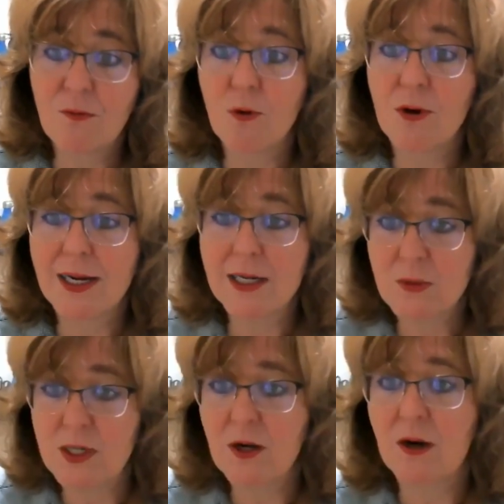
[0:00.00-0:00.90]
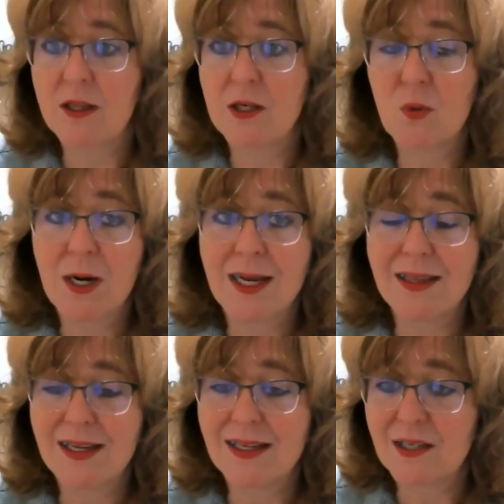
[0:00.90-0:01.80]
for next week on the
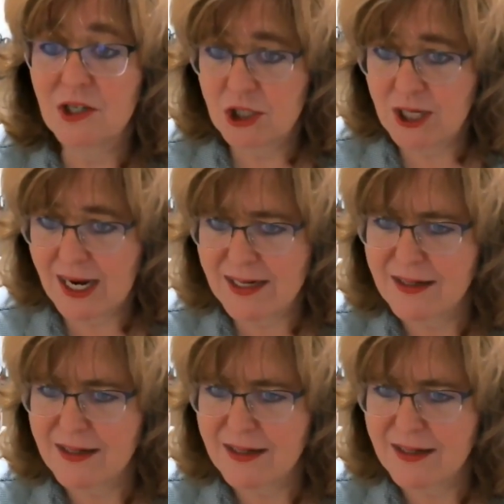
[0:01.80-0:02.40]
20th in the chat.